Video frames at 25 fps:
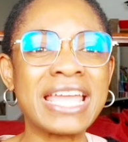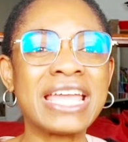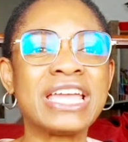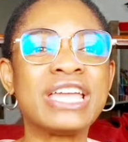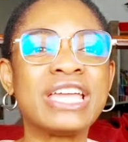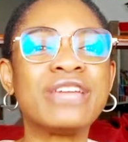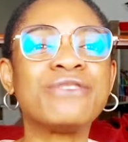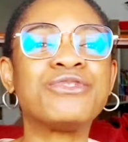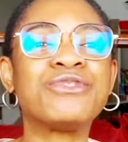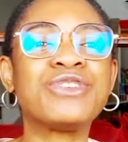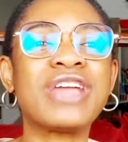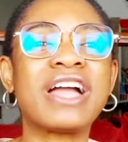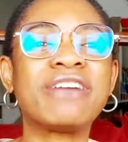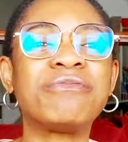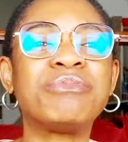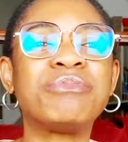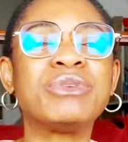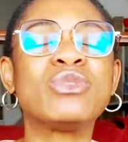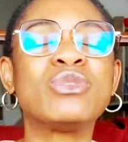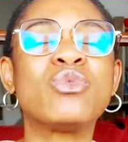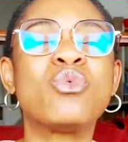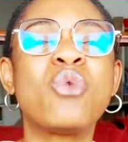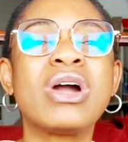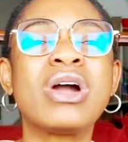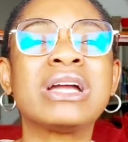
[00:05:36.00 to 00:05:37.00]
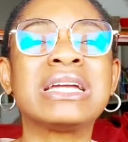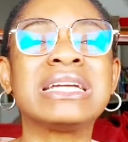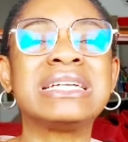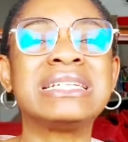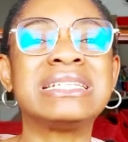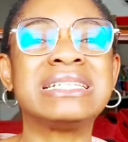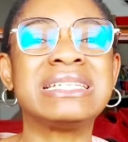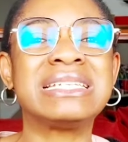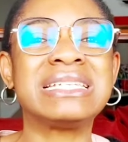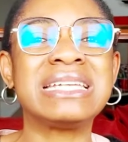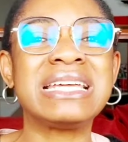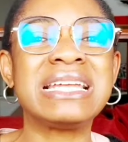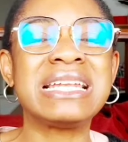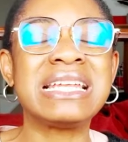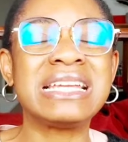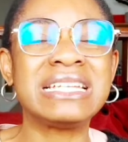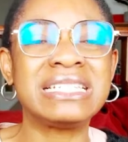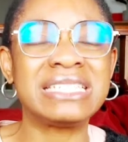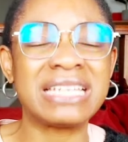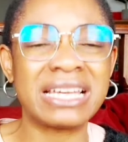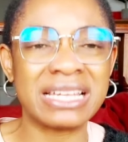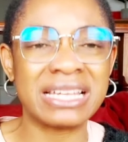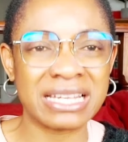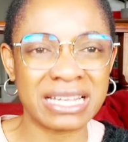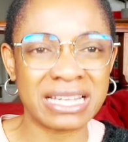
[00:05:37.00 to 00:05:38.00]
If you have been walking
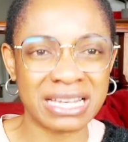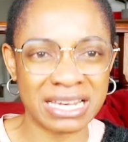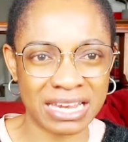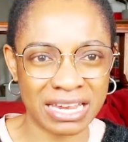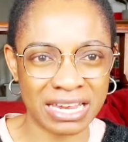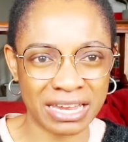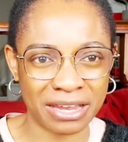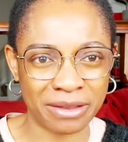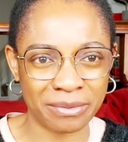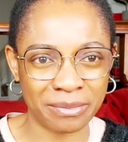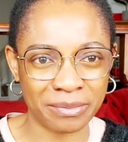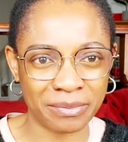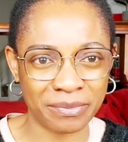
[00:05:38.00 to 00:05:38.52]
diligently,